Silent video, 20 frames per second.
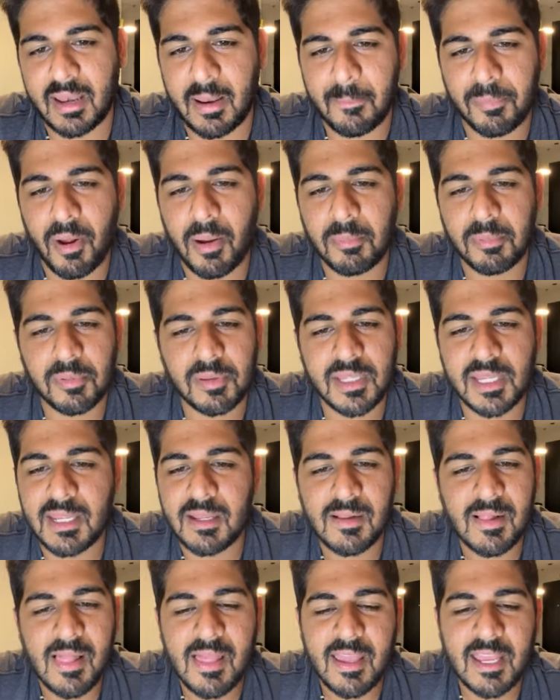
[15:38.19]
And probably
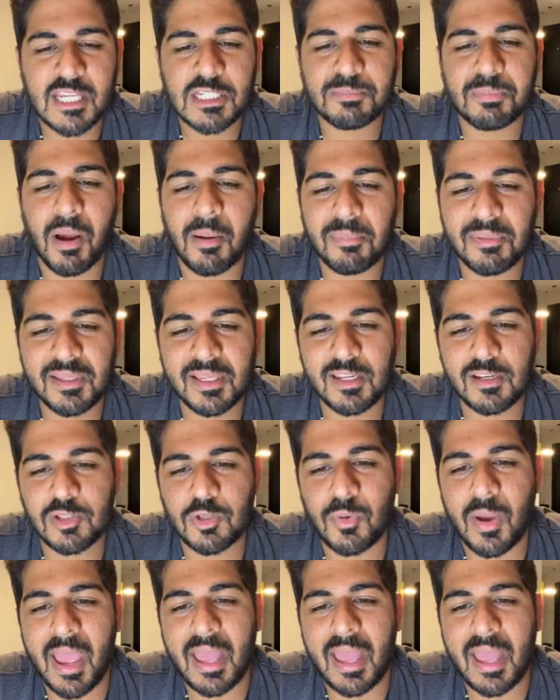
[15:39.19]
he's probably going to do